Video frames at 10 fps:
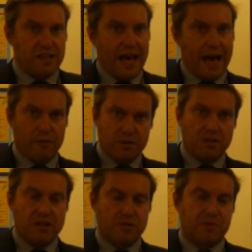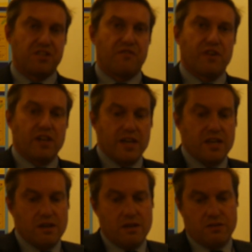now, and
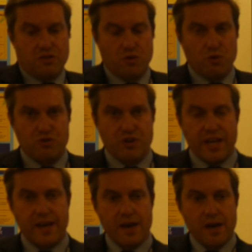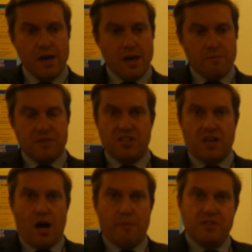specifically Sawtree. Mr.
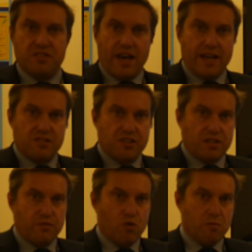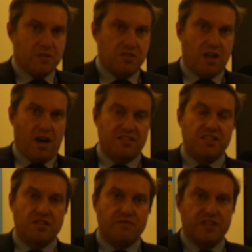Carpenter, head of sixth form, has
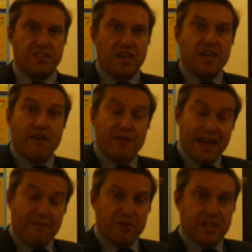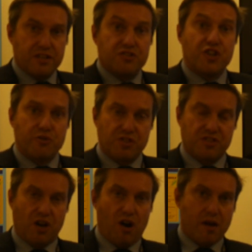started to visit year 11 in tutor
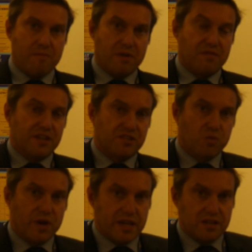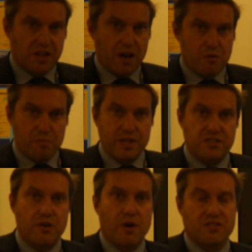time this week. So
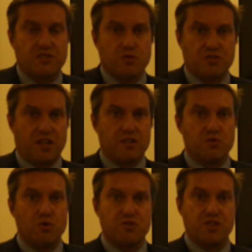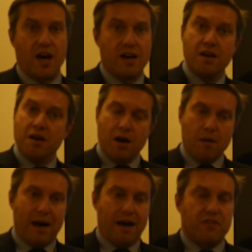please do ask your son or daughter
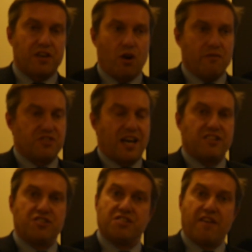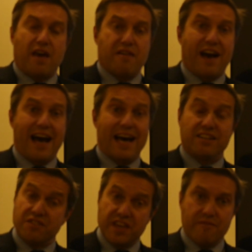about the conversations that they've
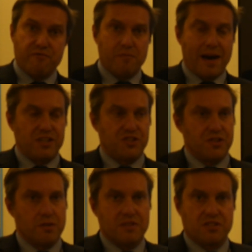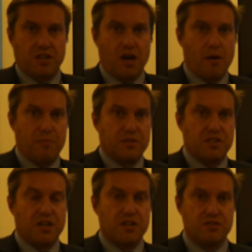had and the information that Mr.
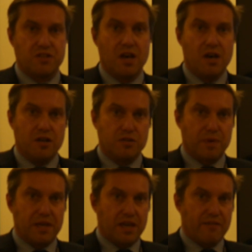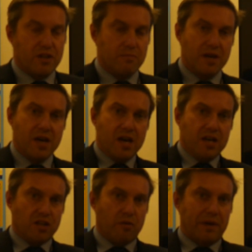Carpenter has been giving them.
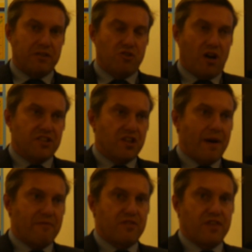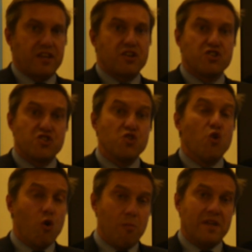So we've been trying to do everything as
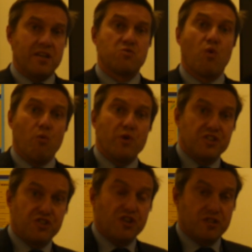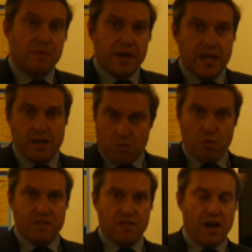normally as what we should be
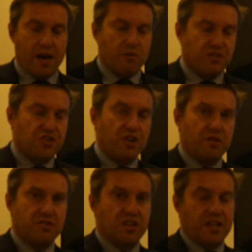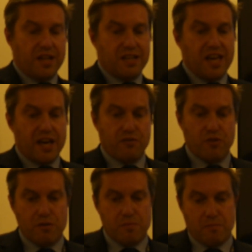with students in year
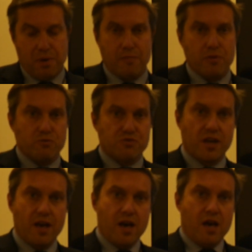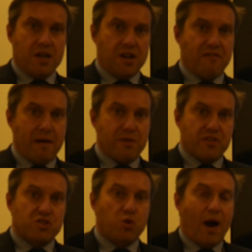group bubbles. November
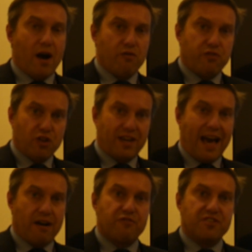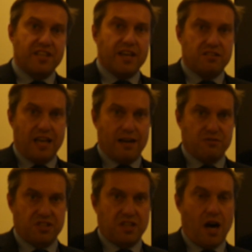the 12th, look out for
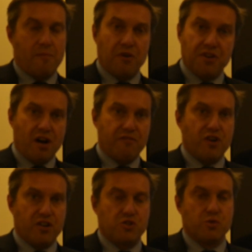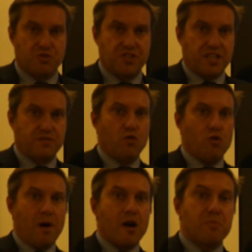details to come on our virtual sixth
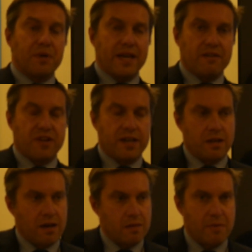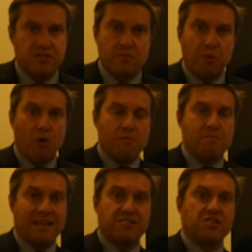form open evening. And the most important
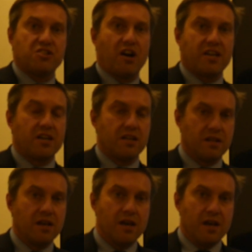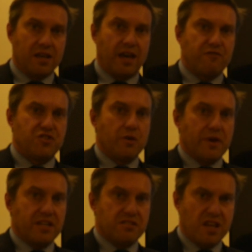message I can give to you
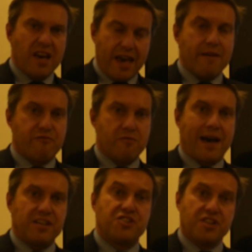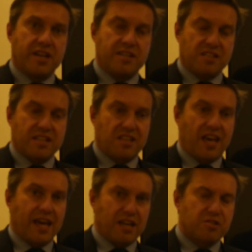is information is
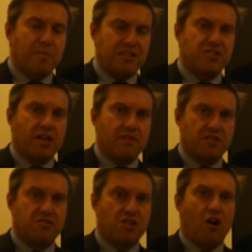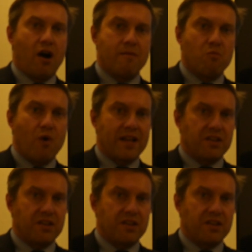king, especially at this time when